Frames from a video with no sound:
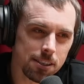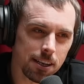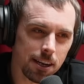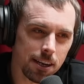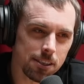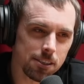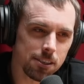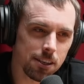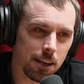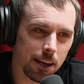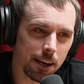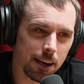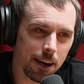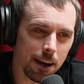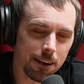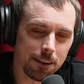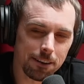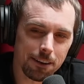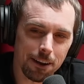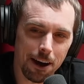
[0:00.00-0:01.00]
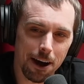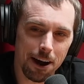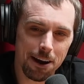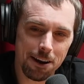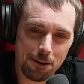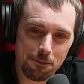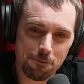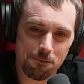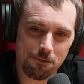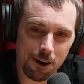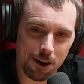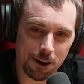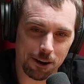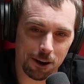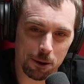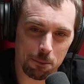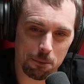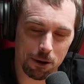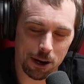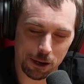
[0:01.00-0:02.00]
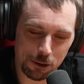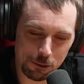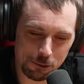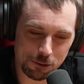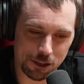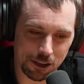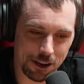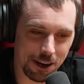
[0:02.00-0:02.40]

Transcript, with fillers: sounds like I didn't fuck her, but I used a